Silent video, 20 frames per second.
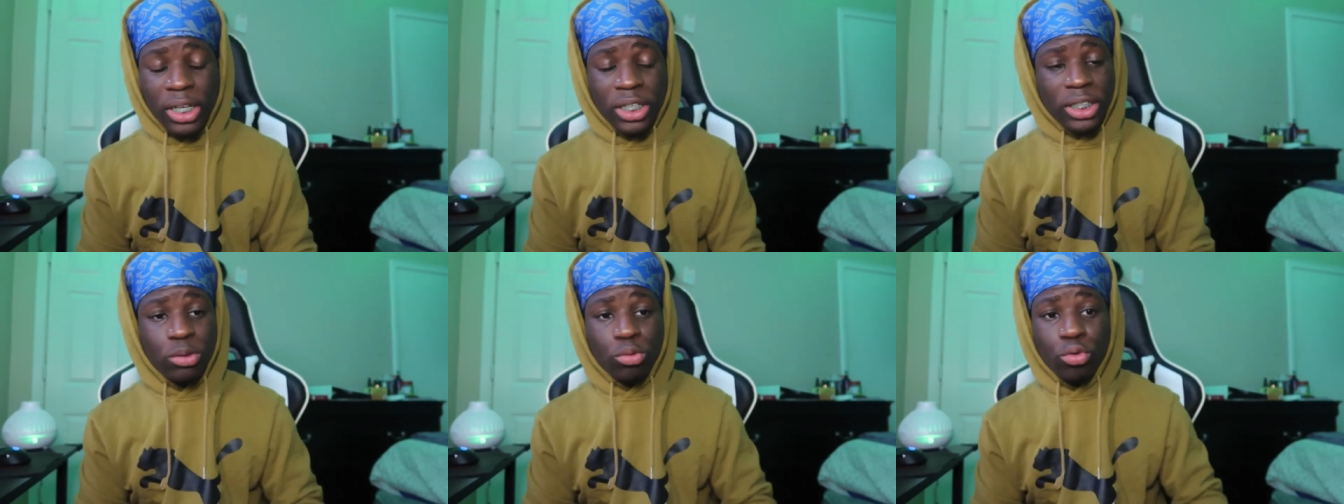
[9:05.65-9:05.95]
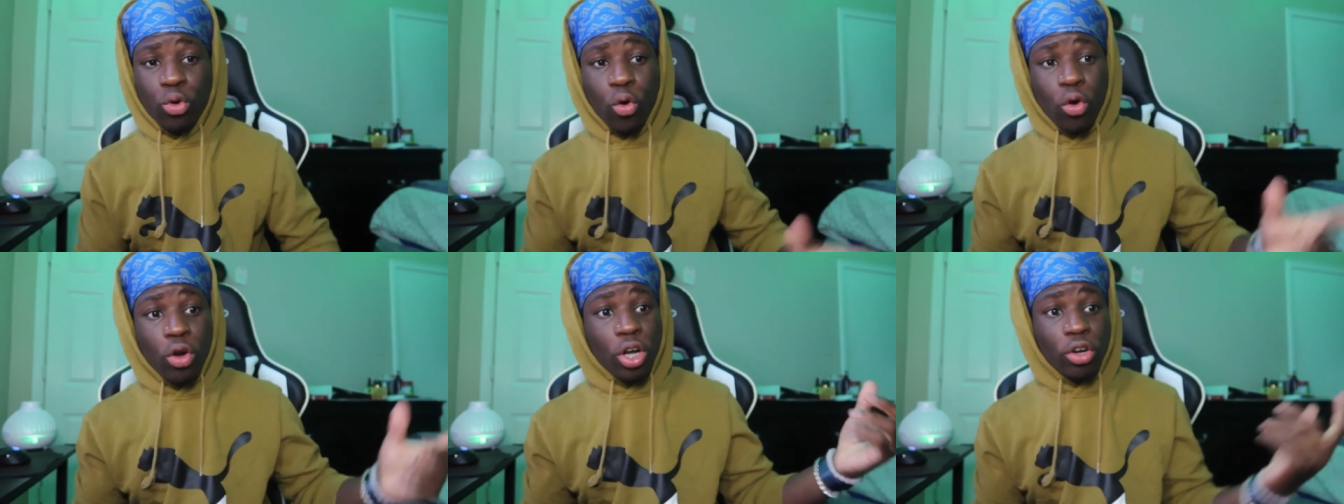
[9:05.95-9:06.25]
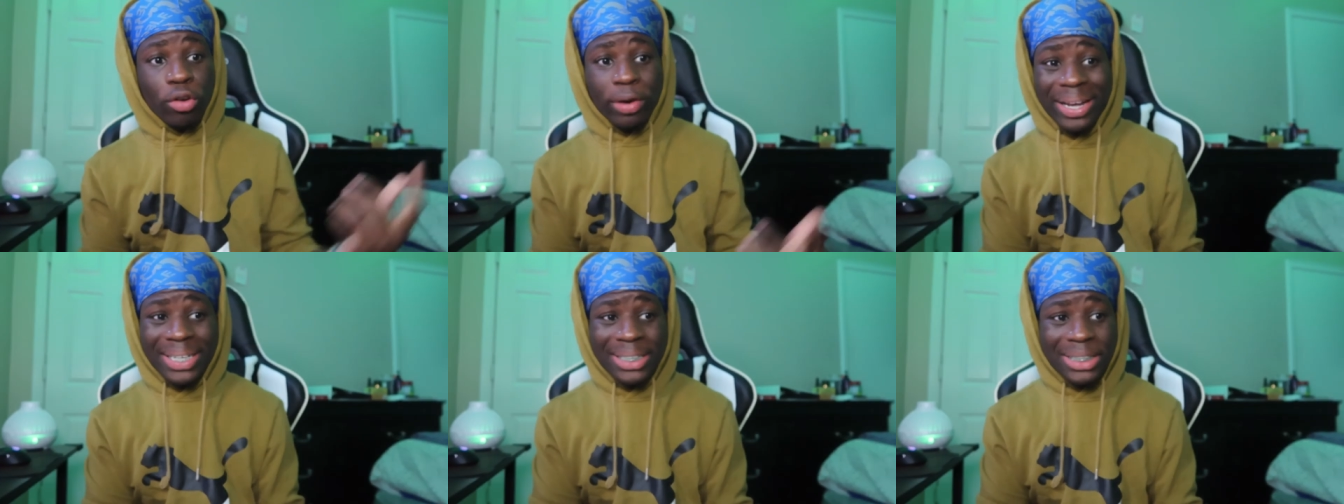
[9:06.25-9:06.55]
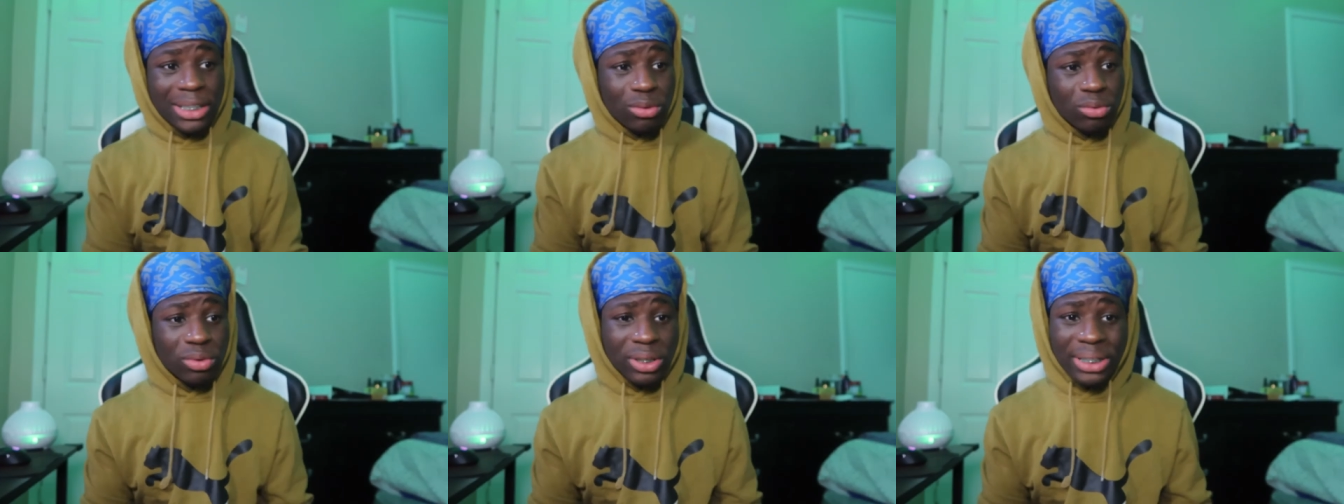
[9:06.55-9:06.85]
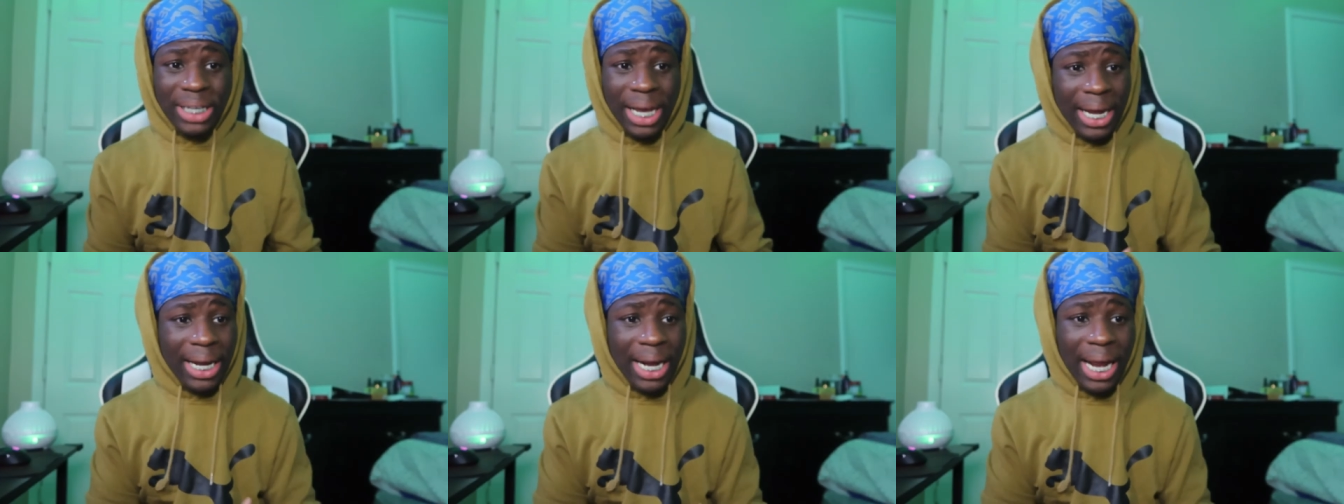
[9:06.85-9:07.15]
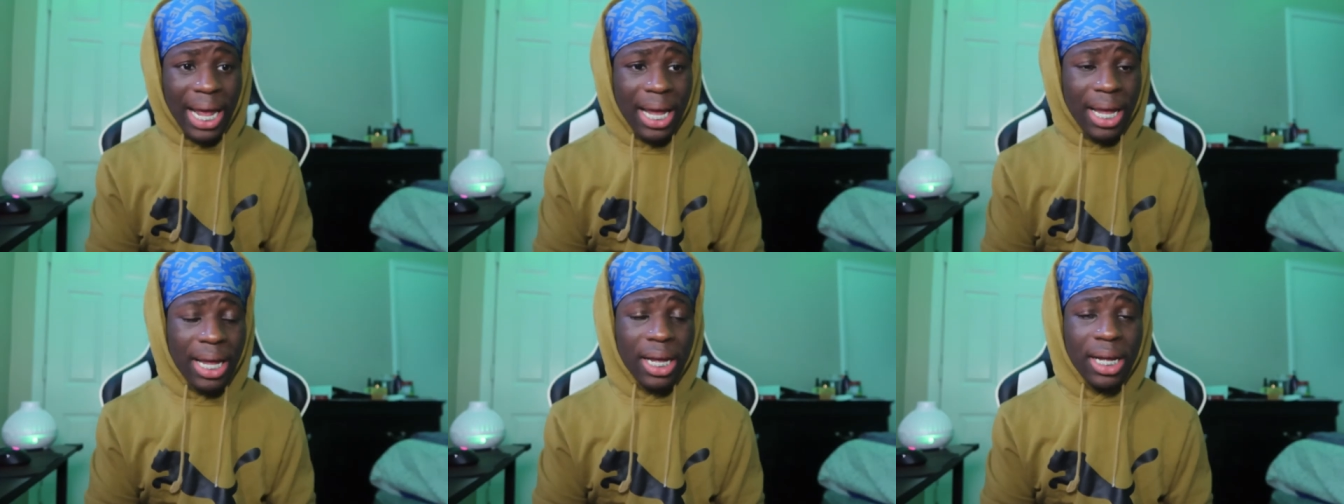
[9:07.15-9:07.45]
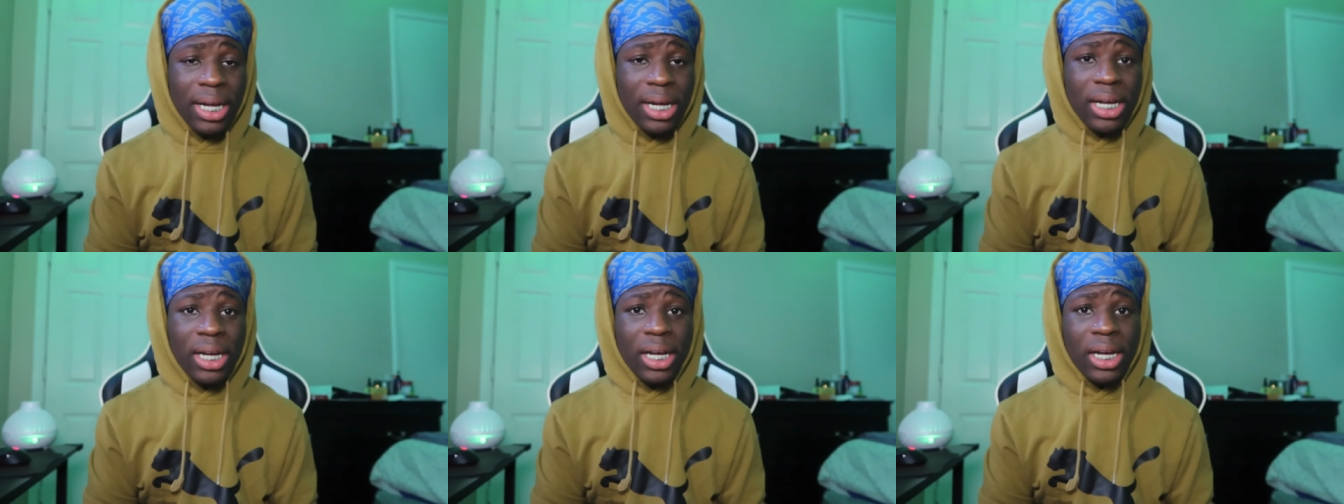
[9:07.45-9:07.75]
She was going crazy. She was psyching out.
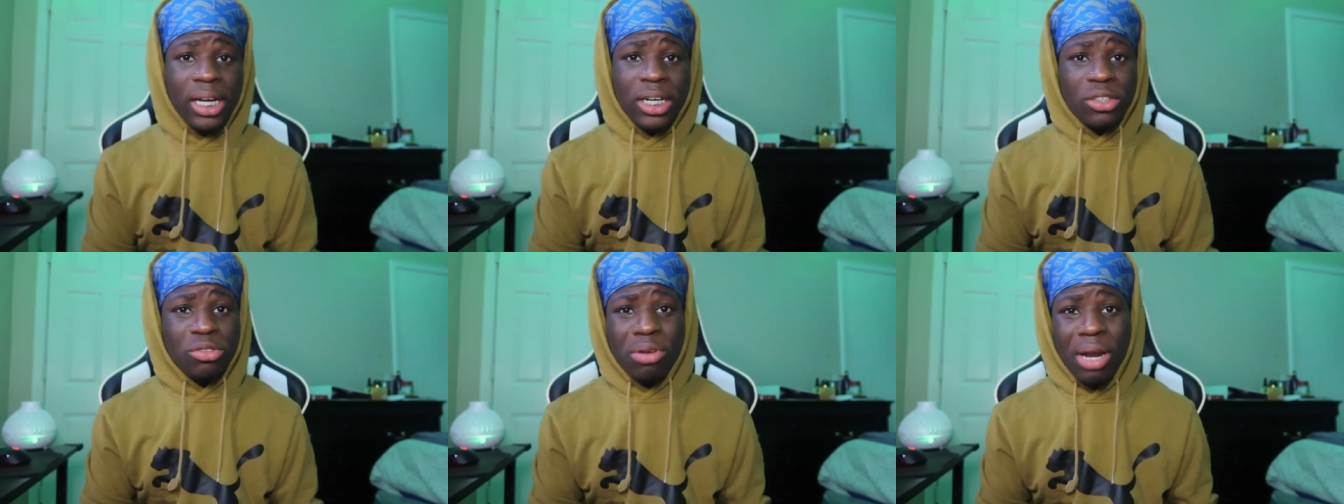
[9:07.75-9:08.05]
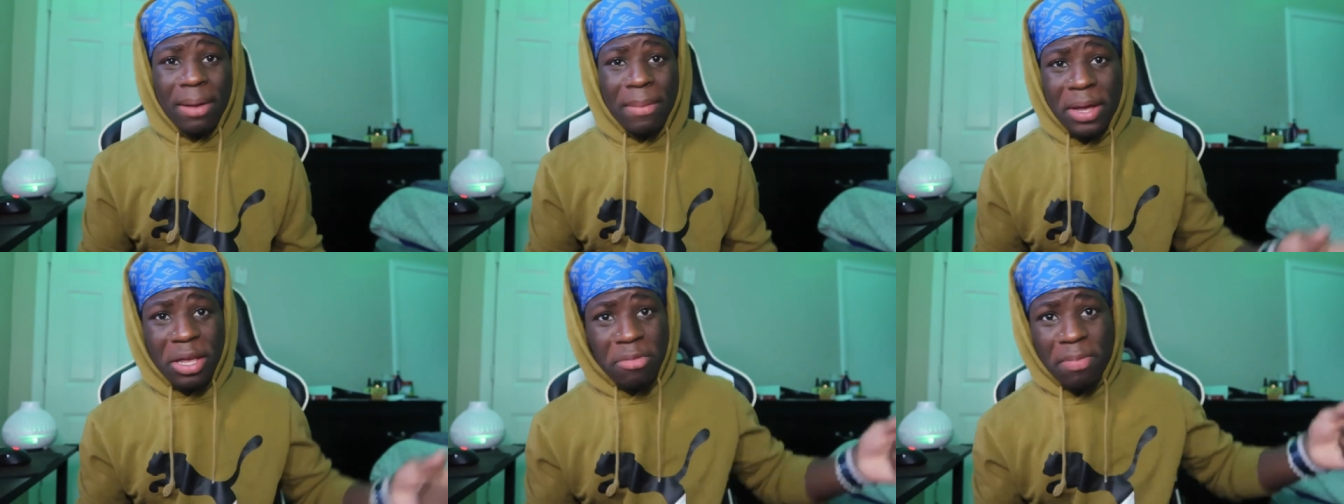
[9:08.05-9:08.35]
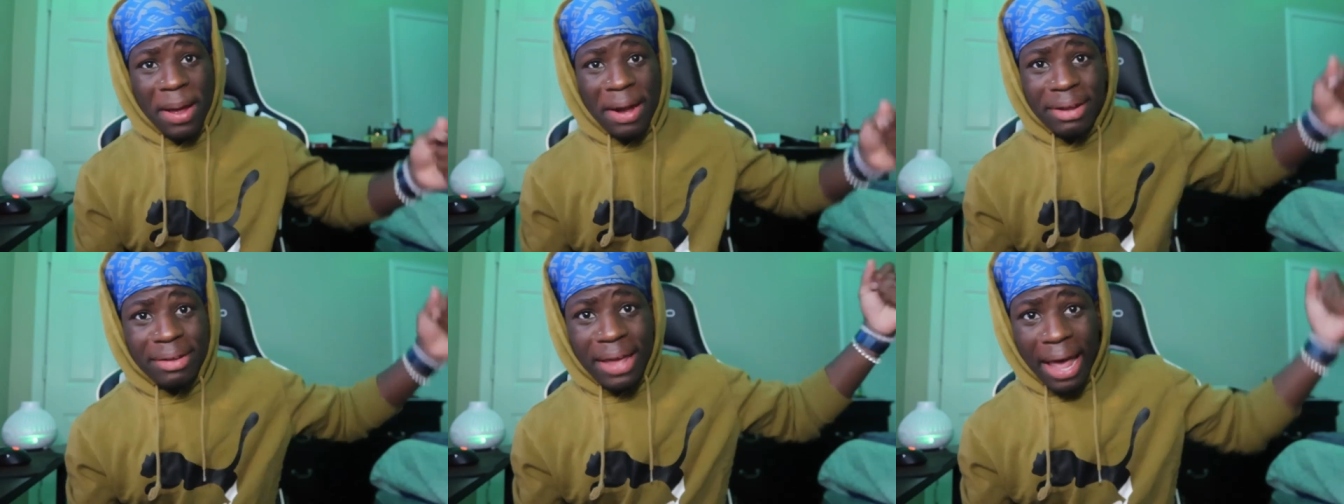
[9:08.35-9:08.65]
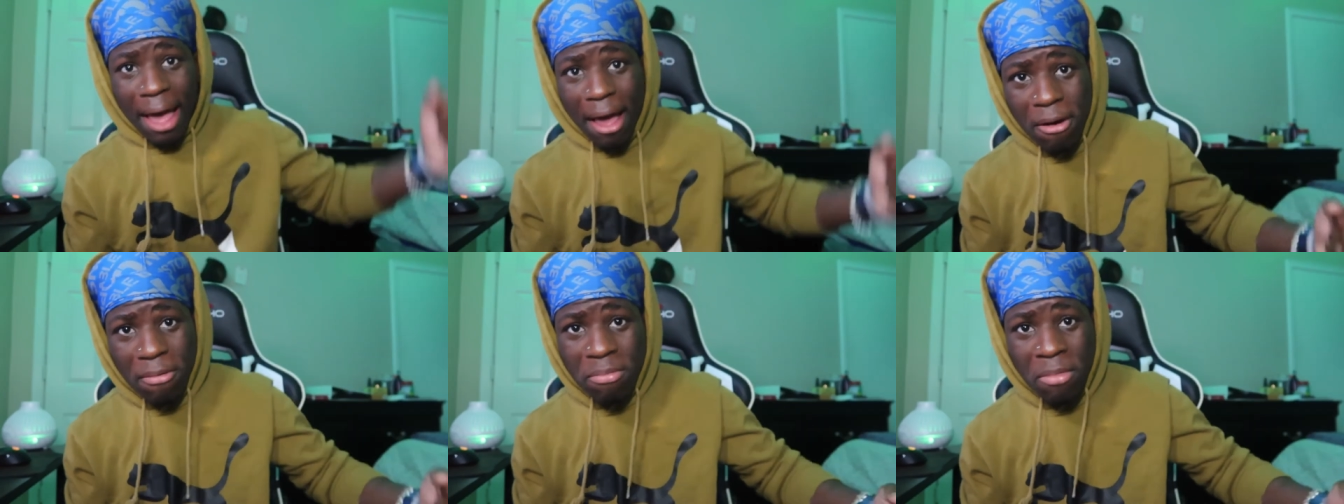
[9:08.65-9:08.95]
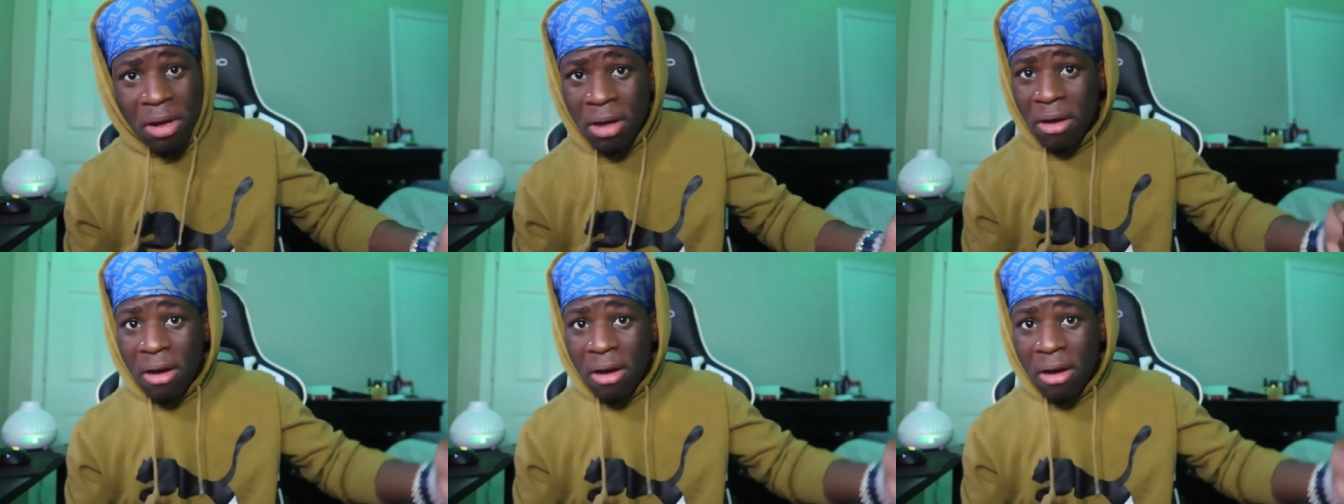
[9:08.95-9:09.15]
She was like, man, you better get him.